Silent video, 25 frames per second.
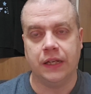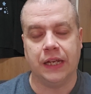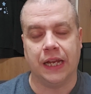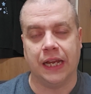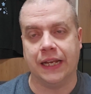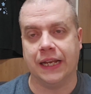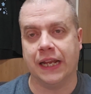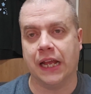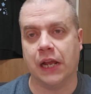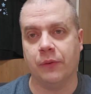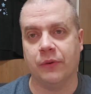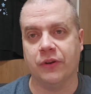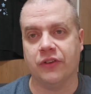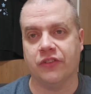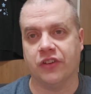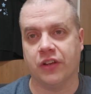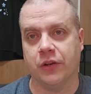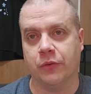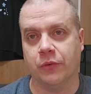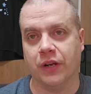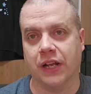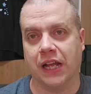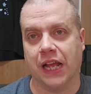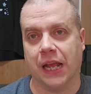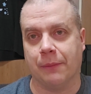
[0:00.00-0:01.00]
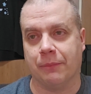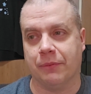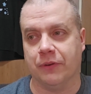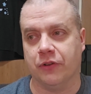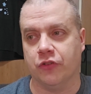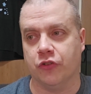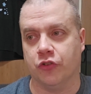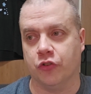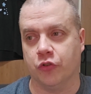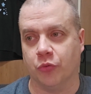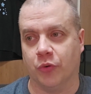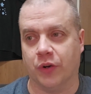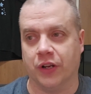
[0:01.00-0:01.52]
And now we see what
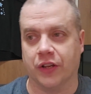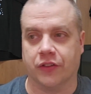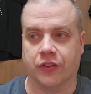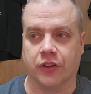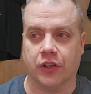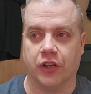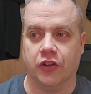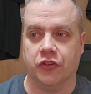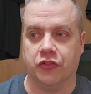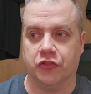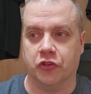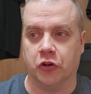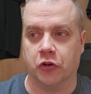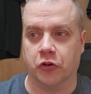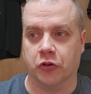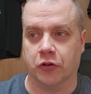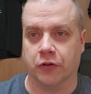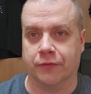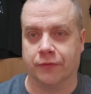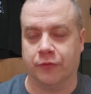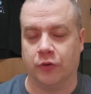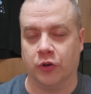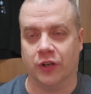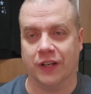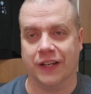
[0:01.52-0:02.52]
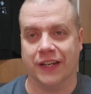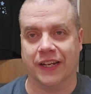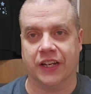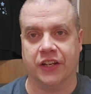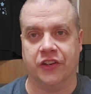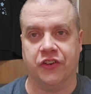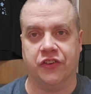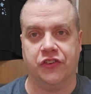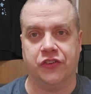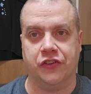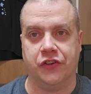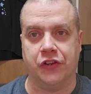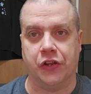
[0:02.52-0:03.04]
happens with Joker fully
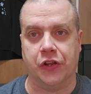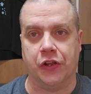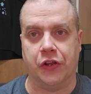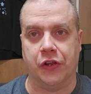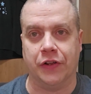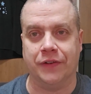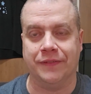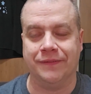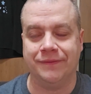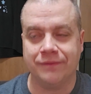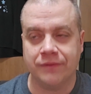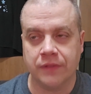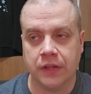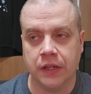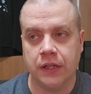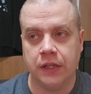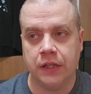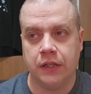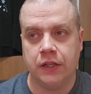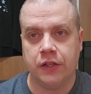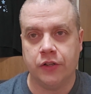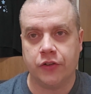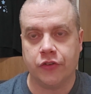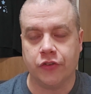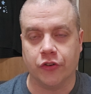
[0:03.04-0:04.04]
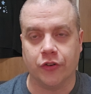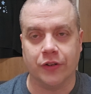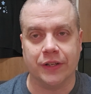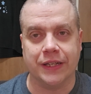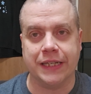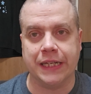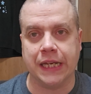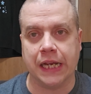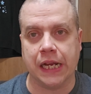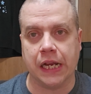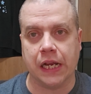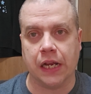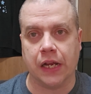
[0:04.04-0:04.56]
adieu. So
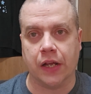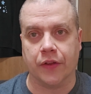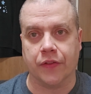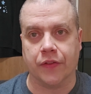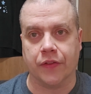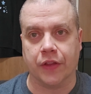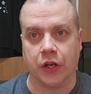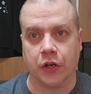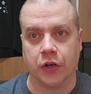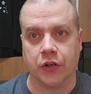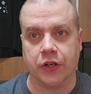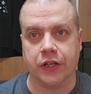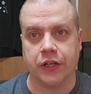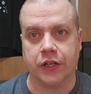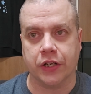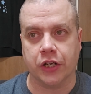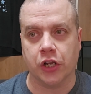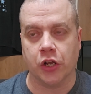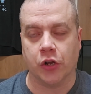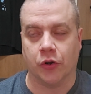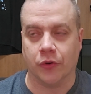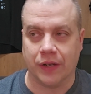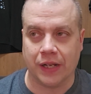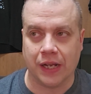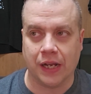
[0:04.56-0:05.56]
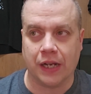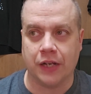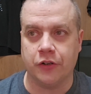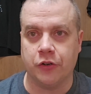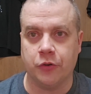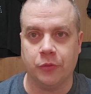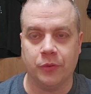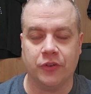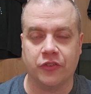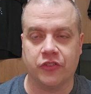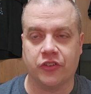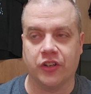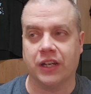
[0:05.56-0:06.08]
yeah, there you go. Now I do
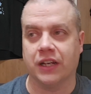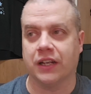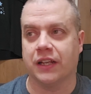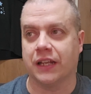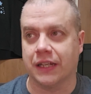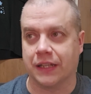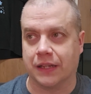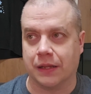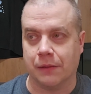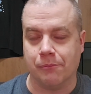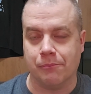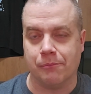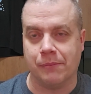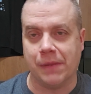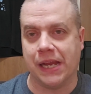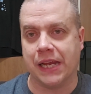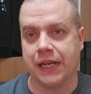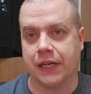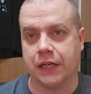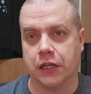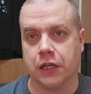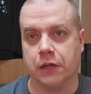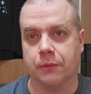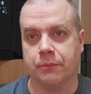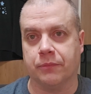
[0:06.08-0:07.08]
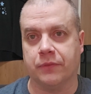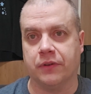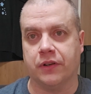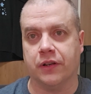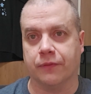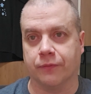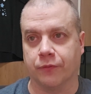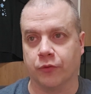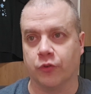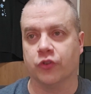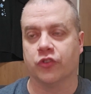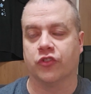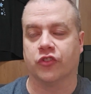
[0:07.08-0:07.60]
want to say I like the makeup
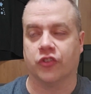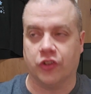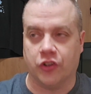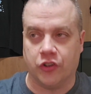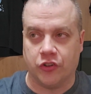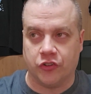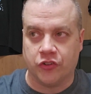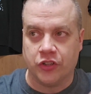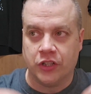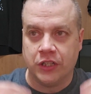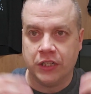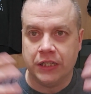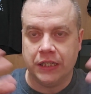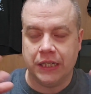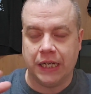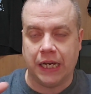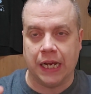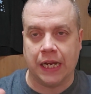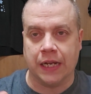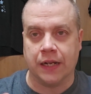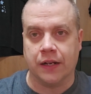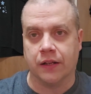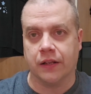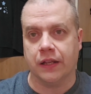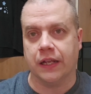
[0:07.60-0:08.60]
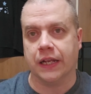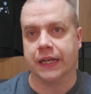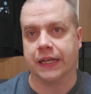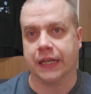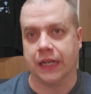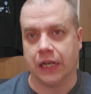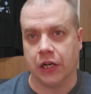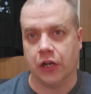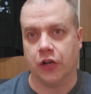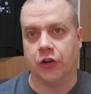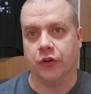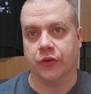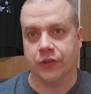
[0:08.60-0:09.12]
differences. And I like
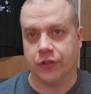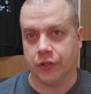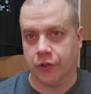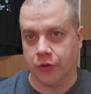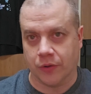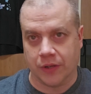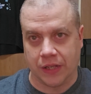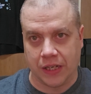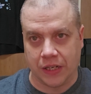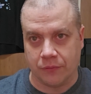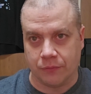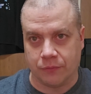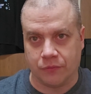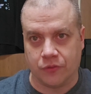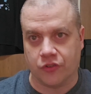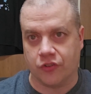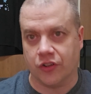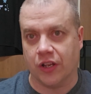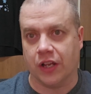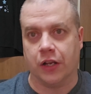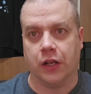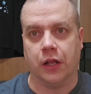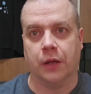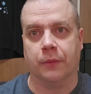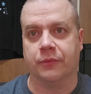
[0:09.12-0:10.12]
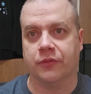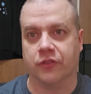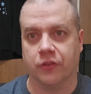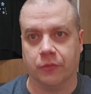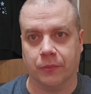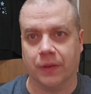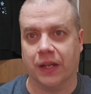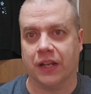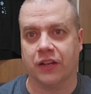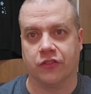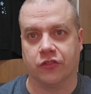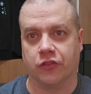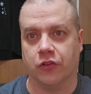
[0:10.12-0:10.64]
how, you know, they set up some
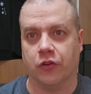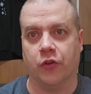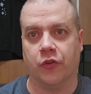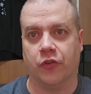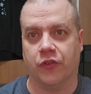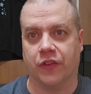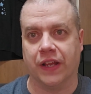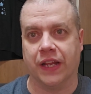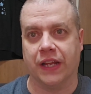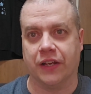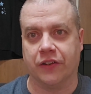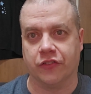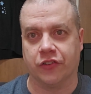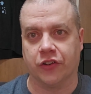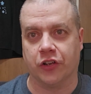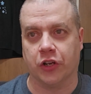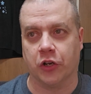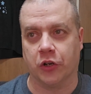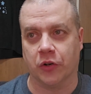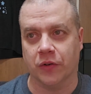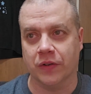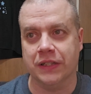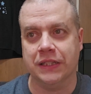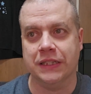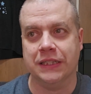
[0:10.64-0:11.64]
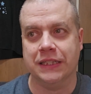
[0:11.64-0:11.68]
nice little things here.